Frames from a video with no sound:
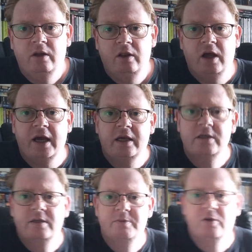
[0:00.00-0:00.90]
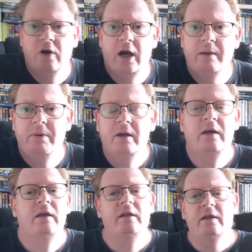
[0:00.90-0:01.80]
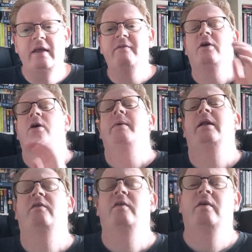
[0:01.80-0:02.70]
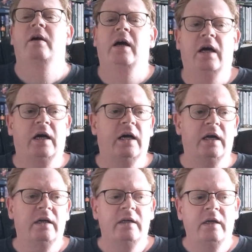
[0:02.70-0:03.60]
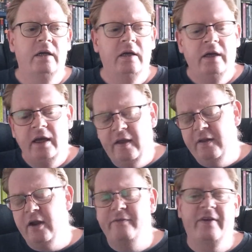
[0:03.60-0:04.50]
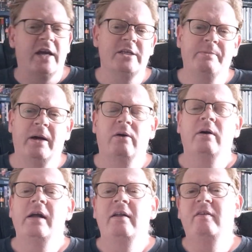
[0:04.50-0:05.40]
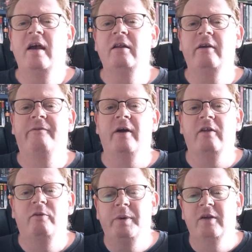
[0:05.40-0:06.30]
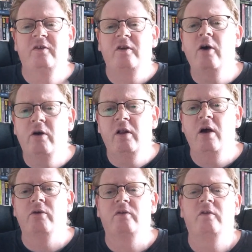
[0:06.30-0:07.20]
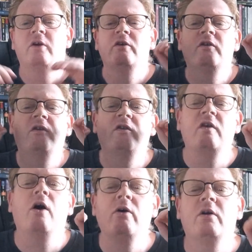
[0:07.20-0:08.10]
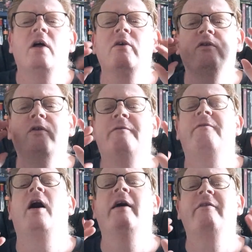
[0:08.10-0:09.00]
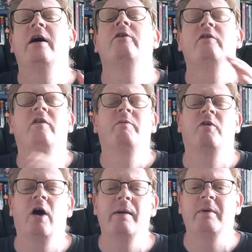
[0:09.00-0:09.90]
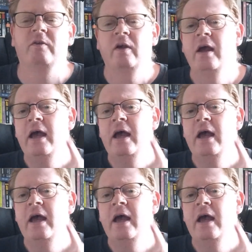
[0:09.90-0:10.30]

like, subscribe, leave a comment, hit the notification bell, tell your friends. We are so close to 500 subscribers.